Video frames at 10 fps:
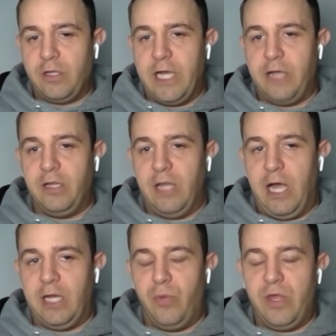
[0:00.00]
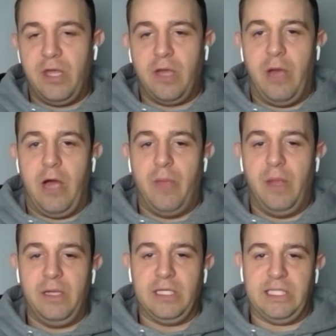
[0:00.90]
down the line and we think about
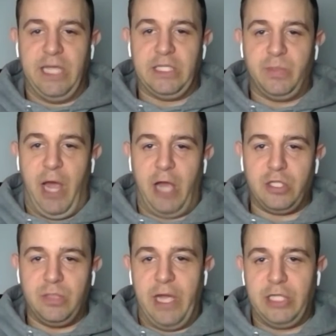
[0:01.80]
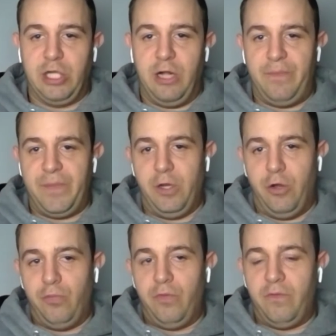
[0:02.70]
maybe a Saints-Packers matchup, you
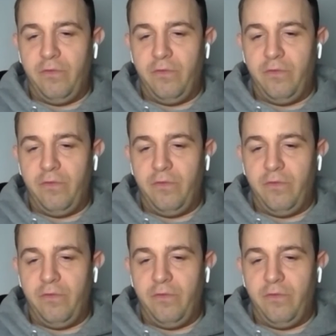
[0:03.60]
know,